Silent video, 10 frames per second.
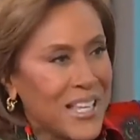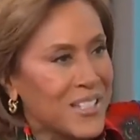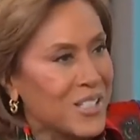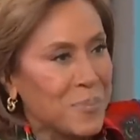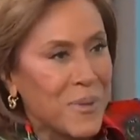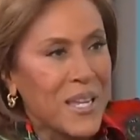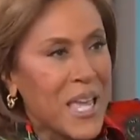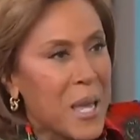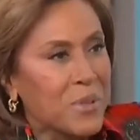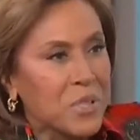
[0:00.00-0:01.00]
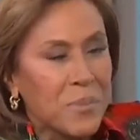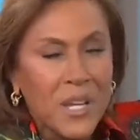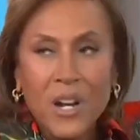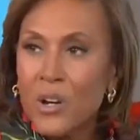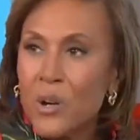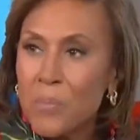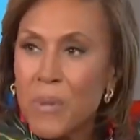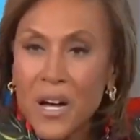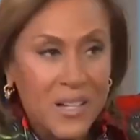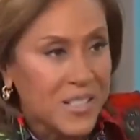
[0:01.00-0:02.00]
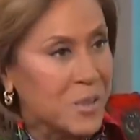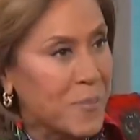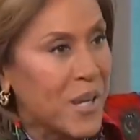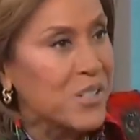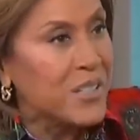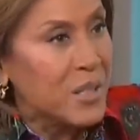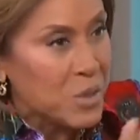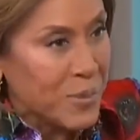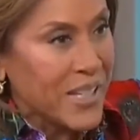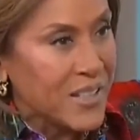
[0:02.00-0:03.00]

Robin Roberts is a television host, journalist